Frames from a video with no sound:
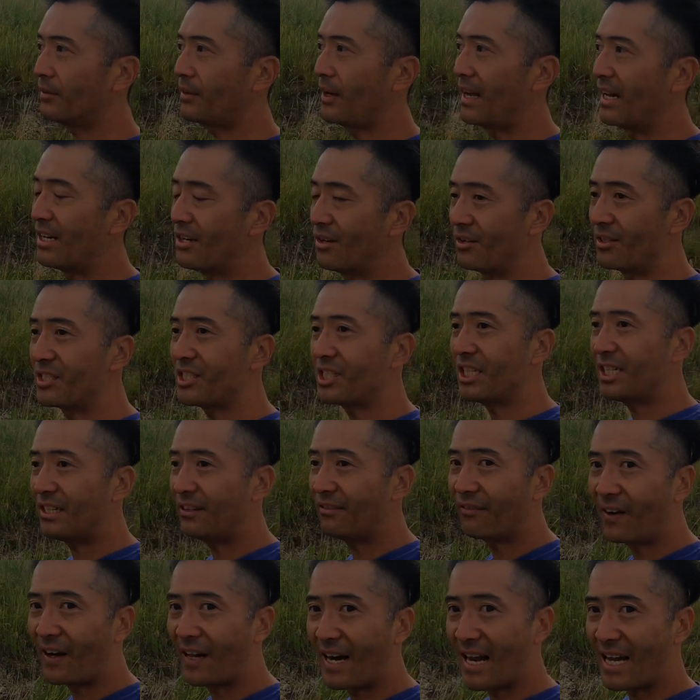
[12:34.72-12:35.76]
trying to
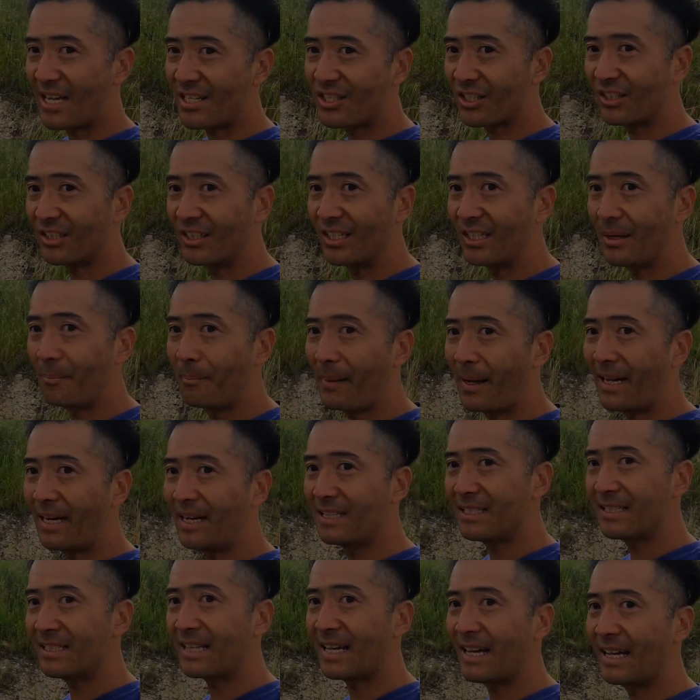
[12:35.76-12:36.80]
achieve financial
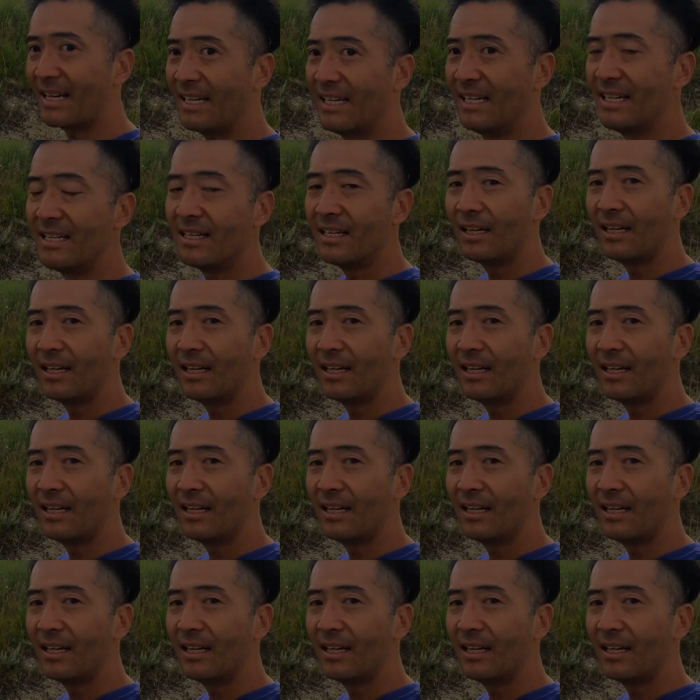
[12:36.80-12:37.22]
independence, that